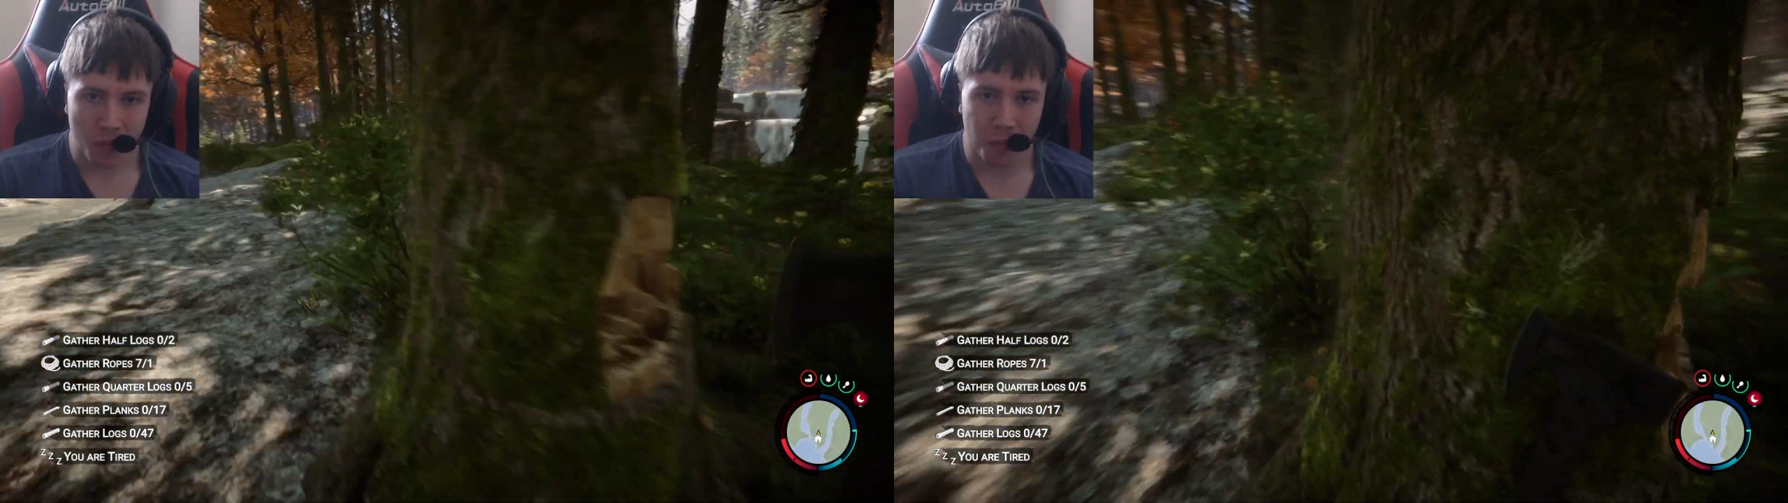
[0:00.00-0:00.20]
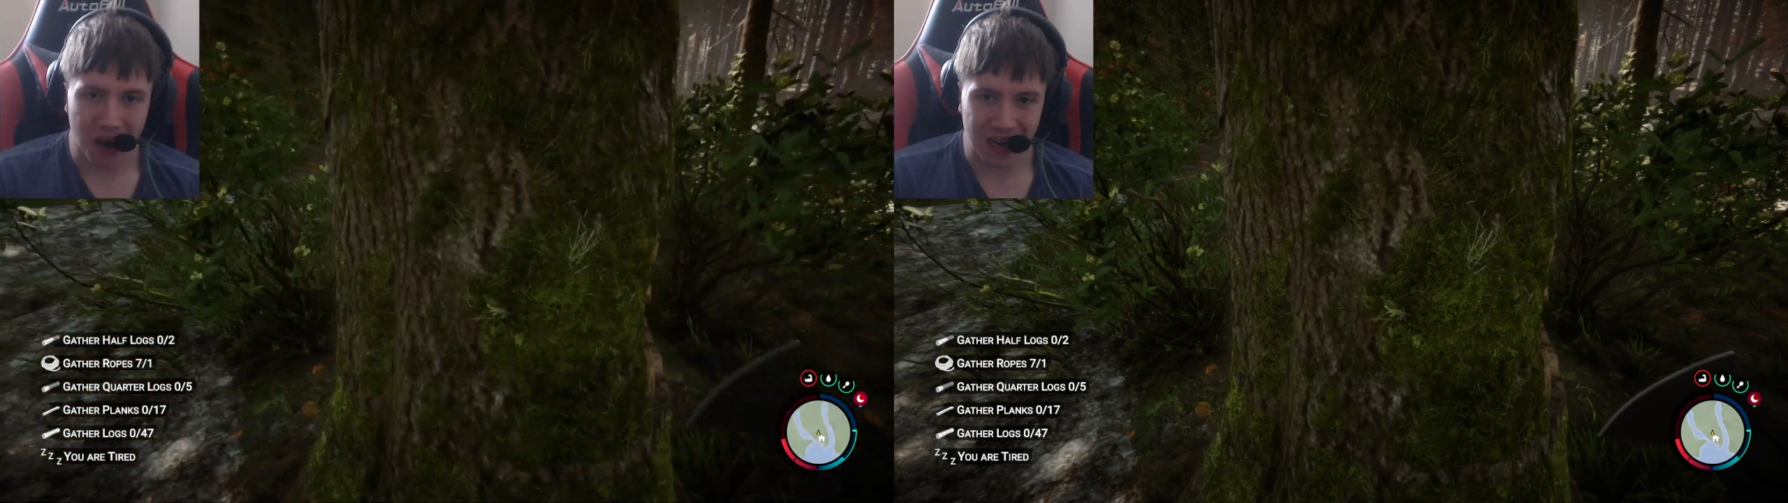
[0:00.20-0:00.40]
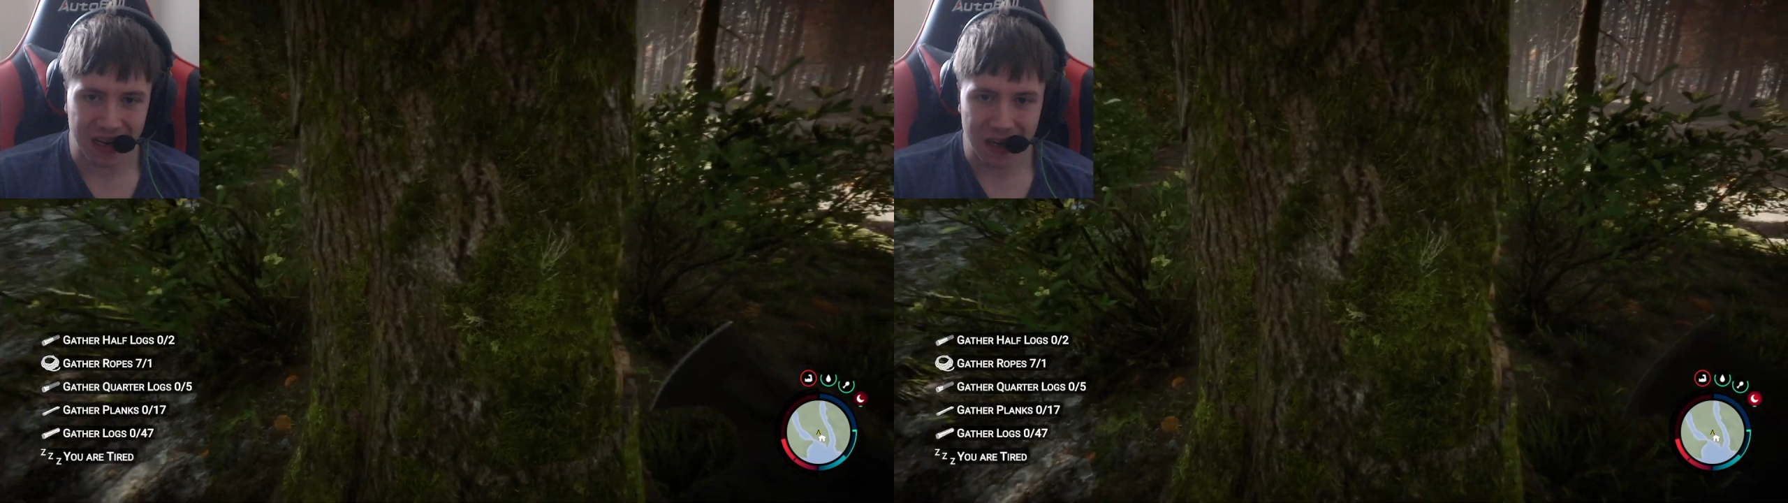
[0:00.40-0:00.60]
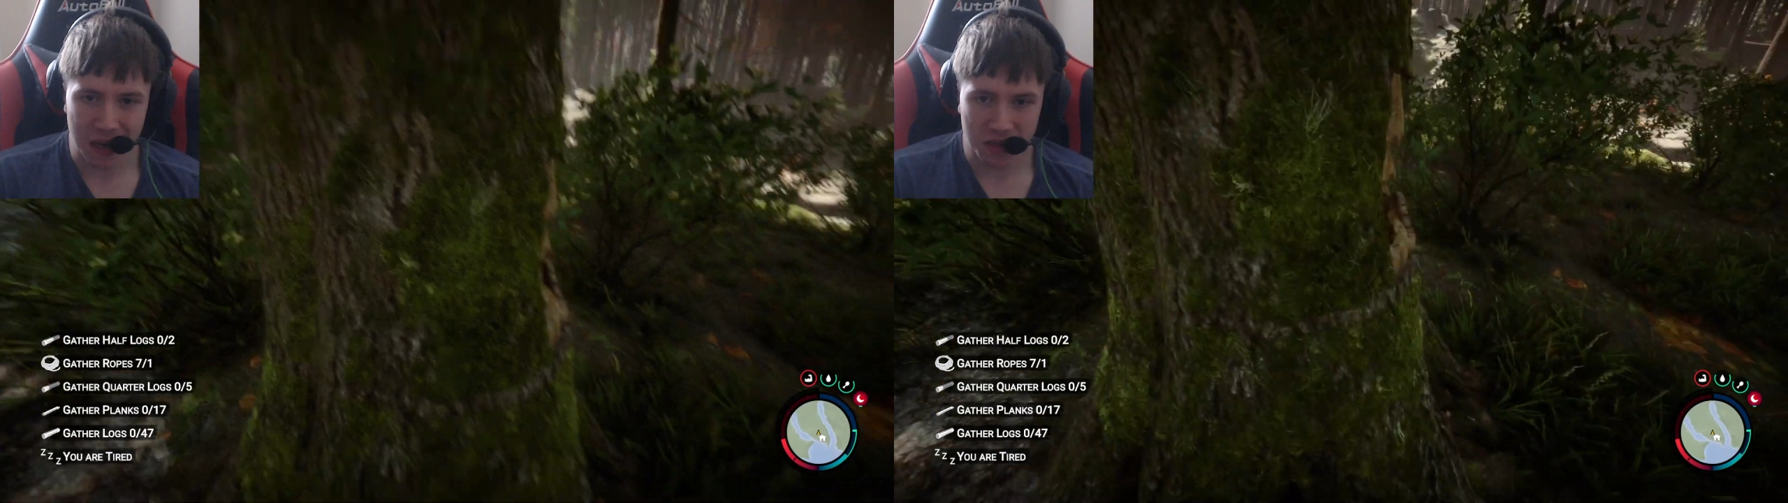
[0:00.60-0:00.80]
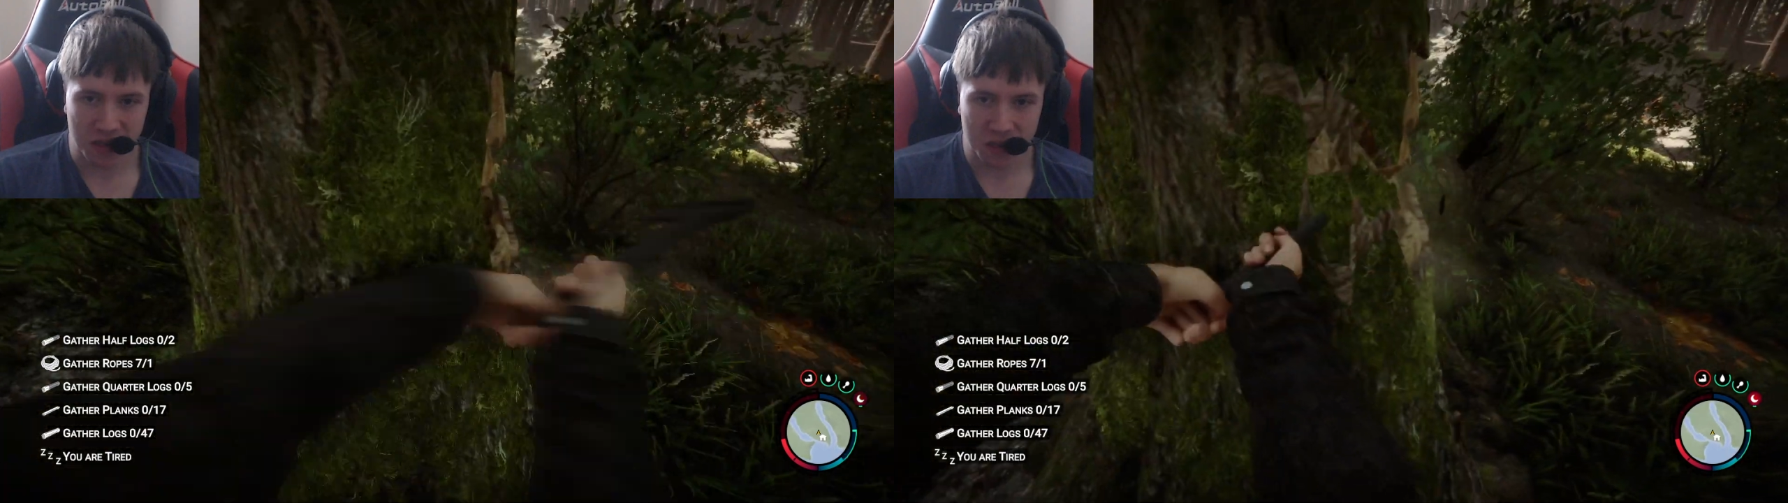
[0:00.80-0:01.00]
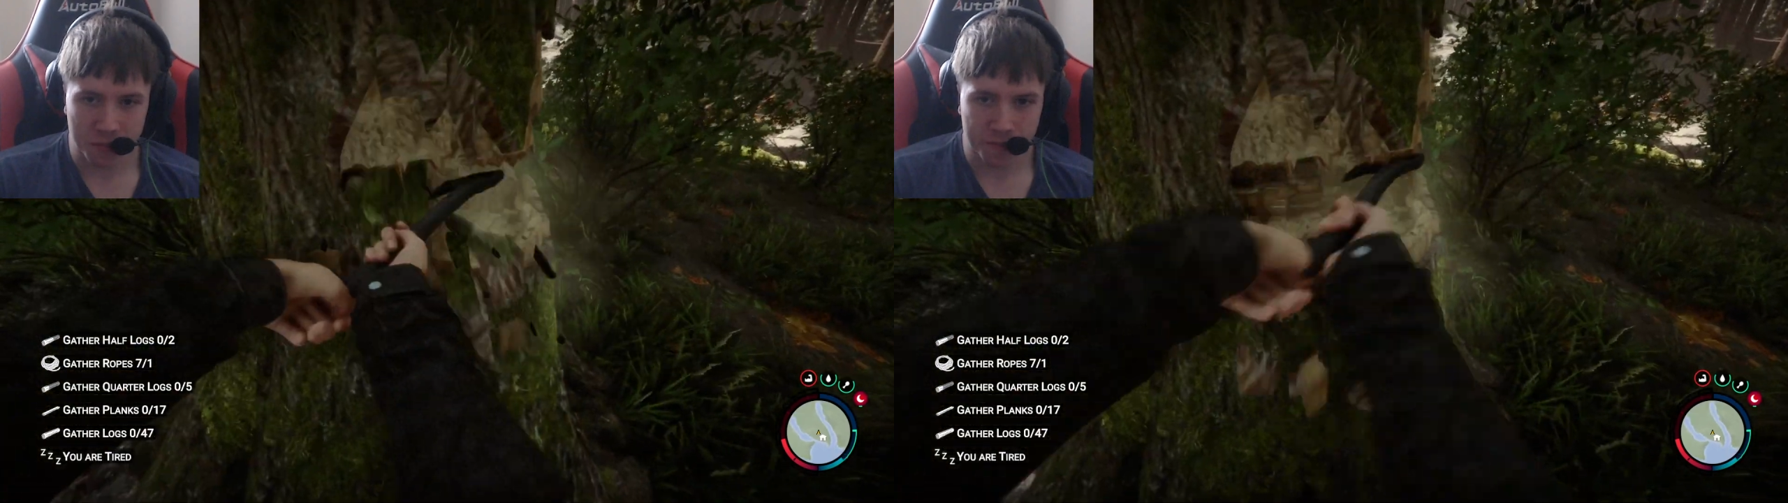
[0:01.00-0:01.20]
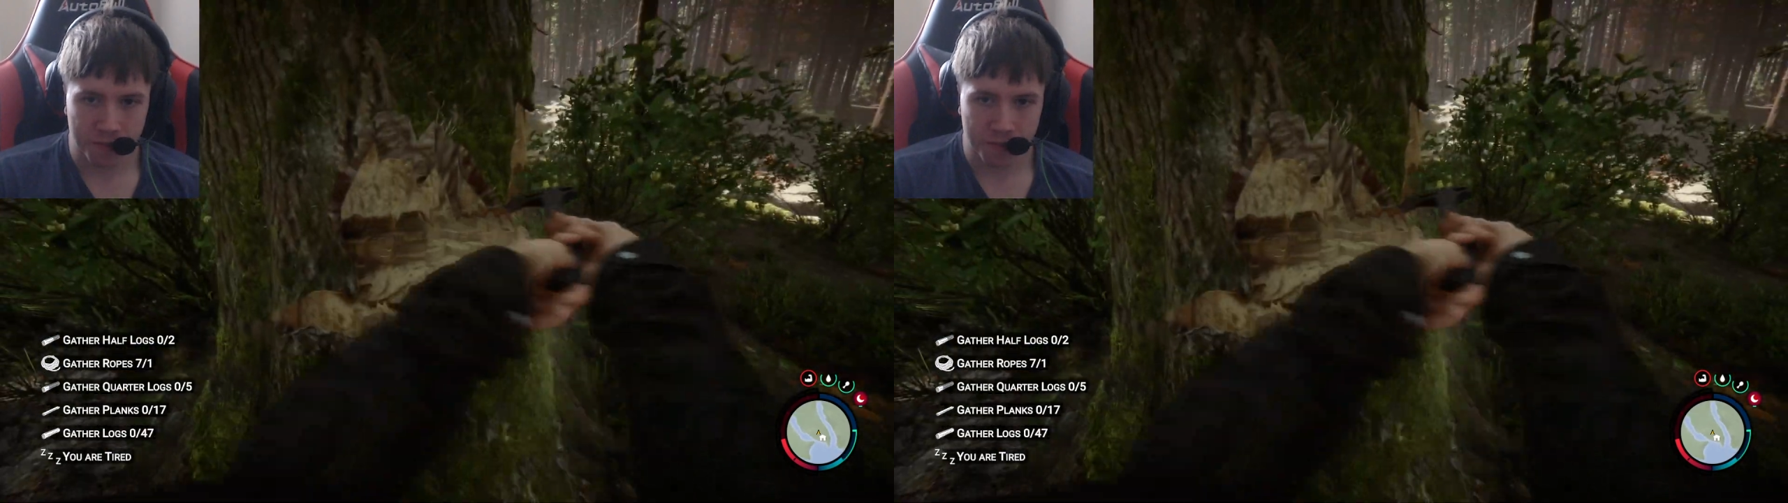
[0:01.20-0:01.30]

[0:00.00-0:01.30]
bandits